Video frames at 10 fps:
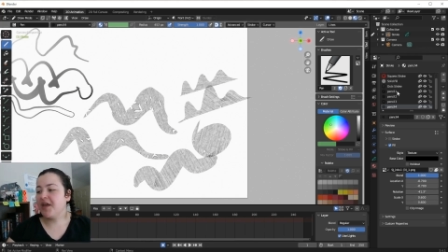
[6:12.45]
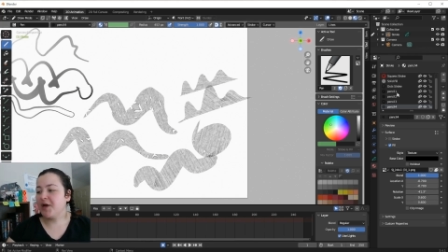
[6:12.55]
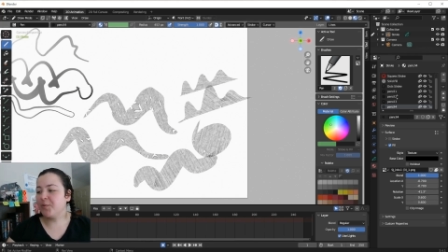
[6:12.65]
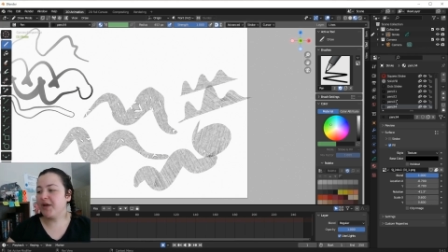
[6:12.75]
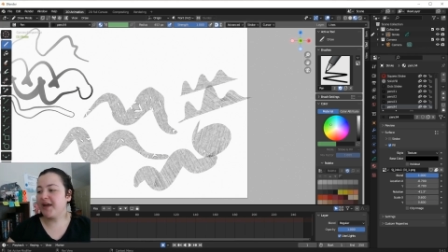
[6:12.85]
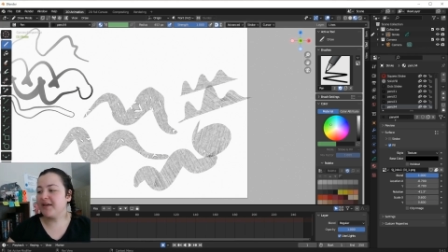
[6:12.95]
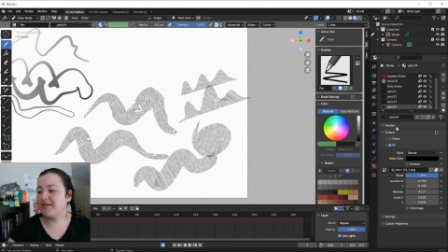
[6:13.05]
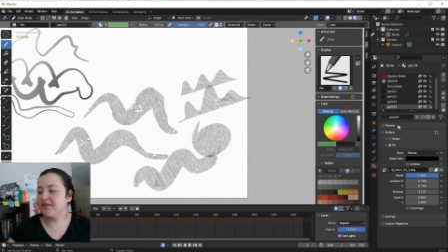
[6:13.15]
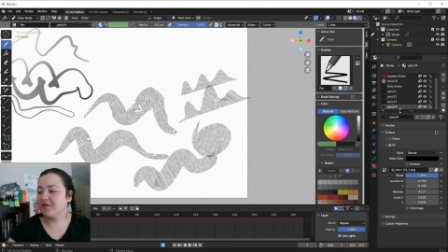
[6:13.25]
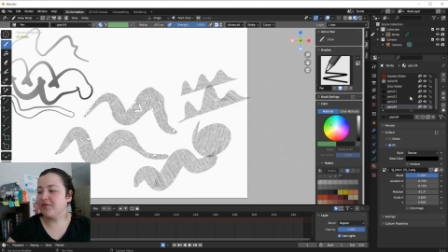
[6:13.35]
what I
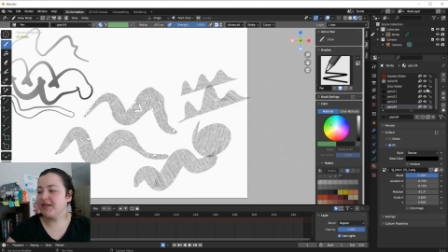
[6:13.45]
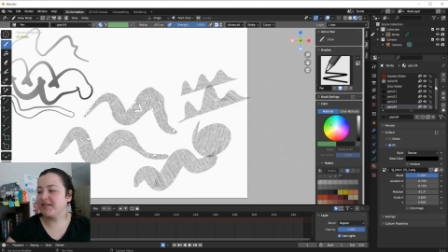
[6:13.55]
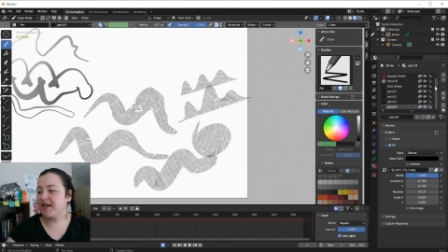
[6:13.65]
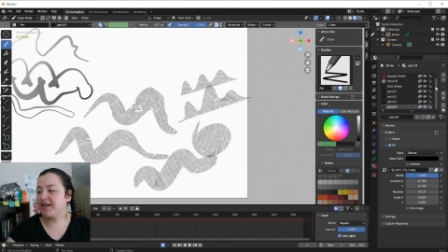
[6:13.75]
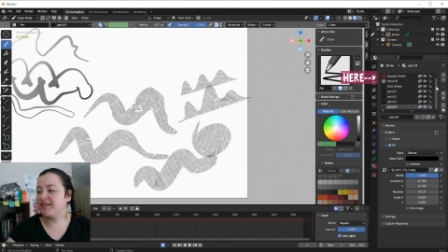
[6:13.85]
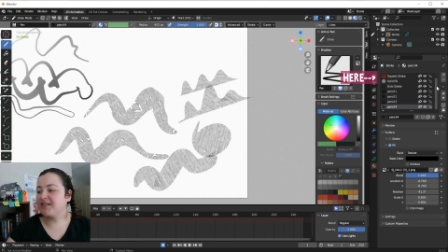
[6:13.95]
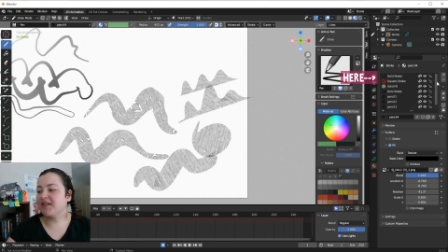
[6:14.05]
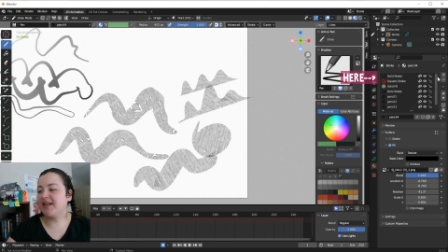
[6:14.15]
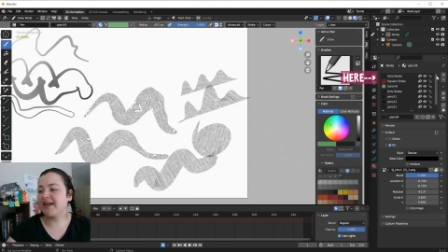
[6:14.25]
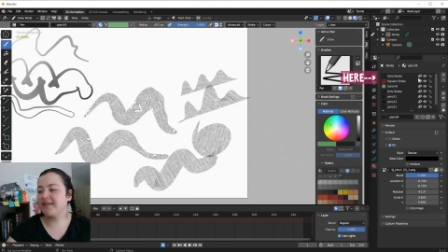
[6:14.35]
can do is I can
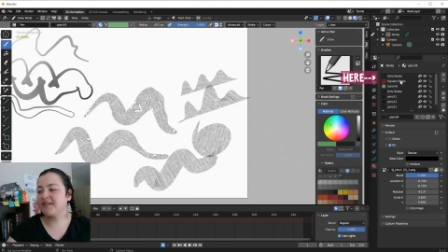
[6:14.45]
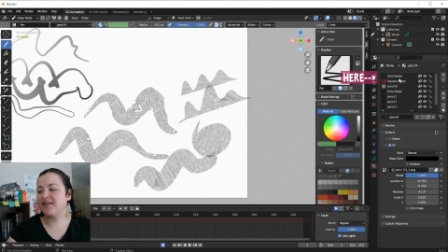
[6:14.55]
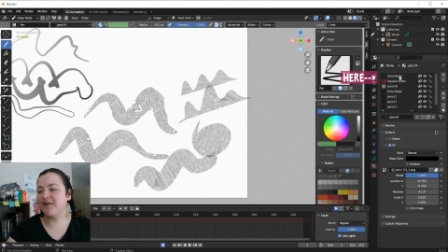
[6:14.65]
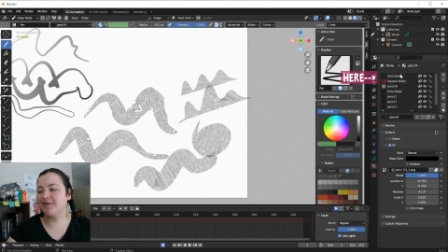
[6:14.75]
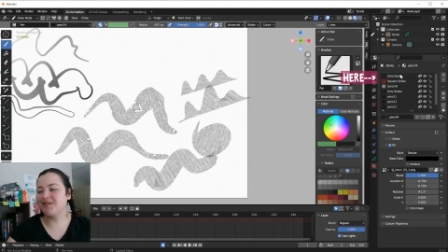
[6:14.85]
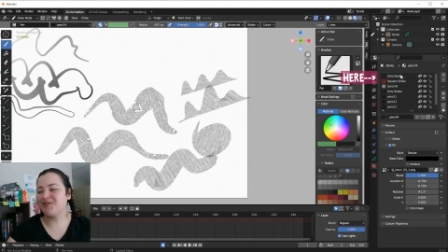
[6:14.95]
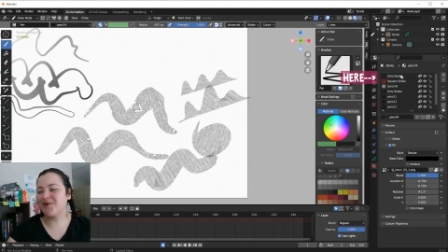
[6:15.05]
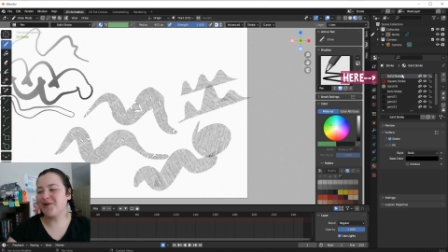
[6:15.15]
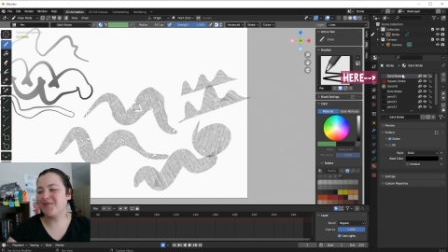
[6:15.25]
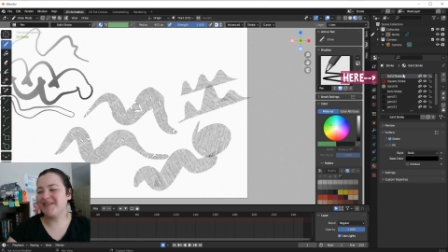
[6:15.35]
select the solid
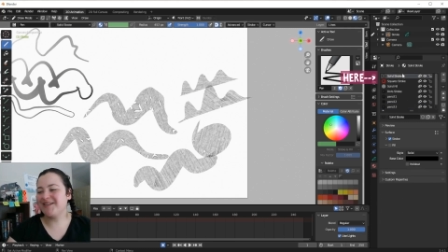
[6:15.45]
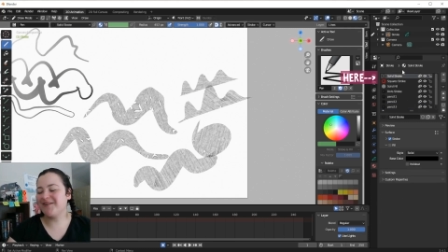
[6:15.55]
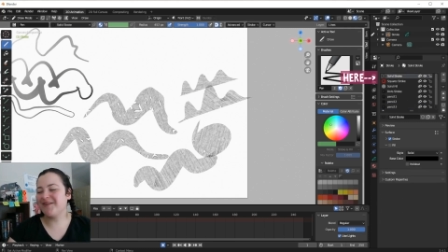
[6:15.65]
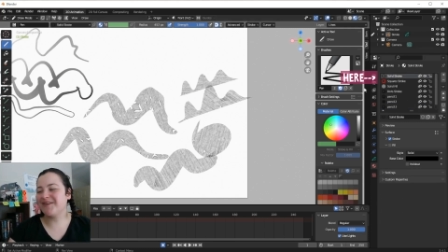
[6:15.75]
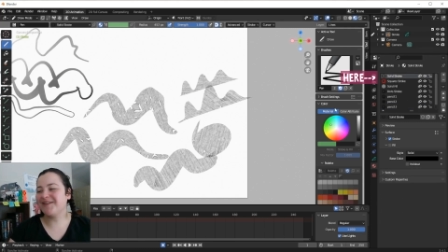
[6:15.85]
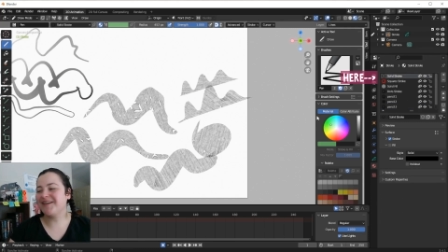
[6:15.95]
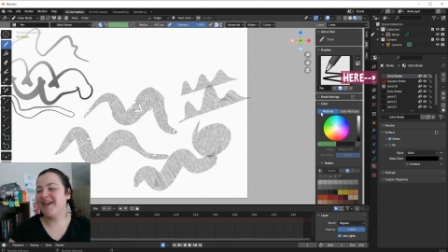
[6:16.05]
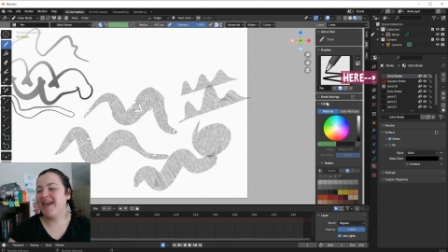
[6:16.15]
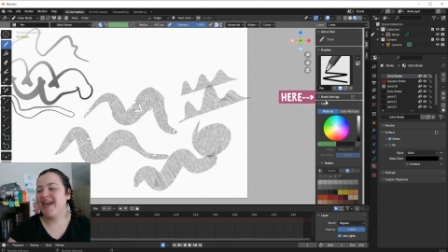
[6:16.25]
stroke material